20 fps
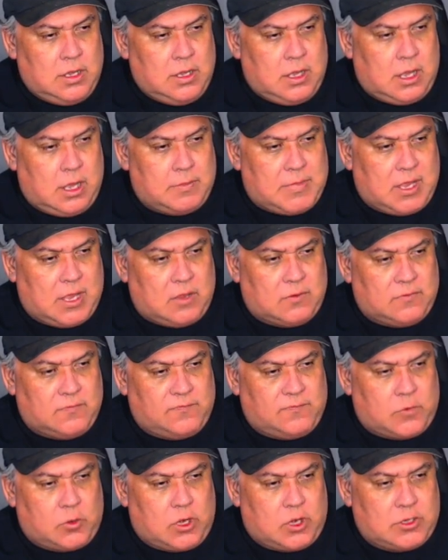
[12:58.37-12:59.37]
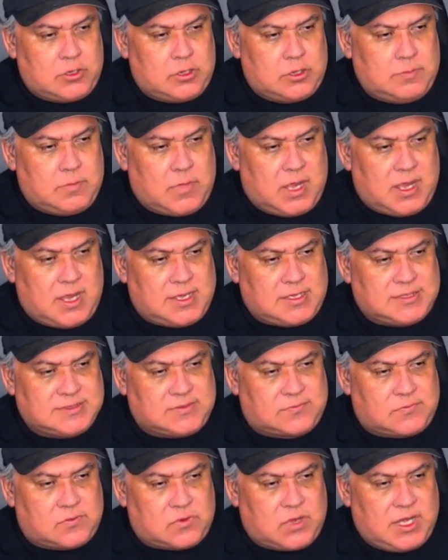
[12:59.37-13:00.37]
about 400 miles
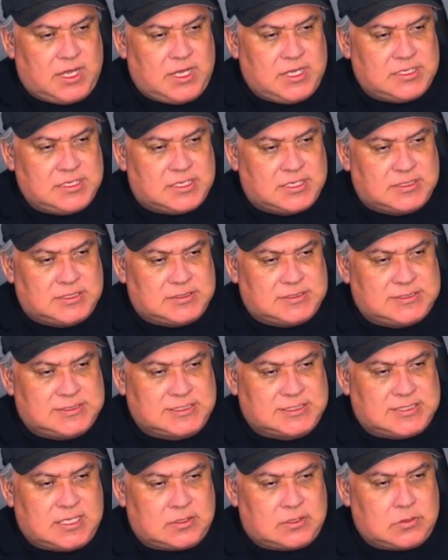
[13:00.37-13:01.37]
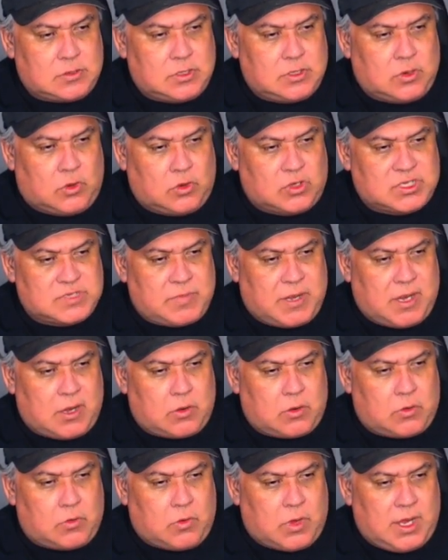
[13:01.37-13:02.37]
of range and 600
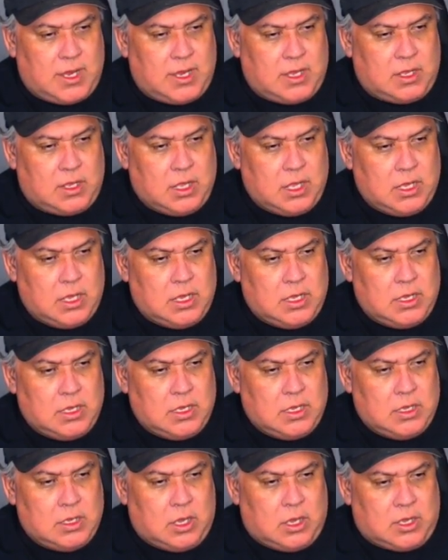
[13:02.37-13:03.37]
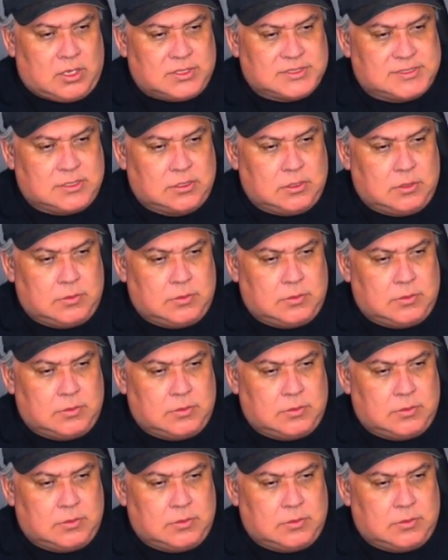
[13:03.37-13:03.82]
horsepower, while also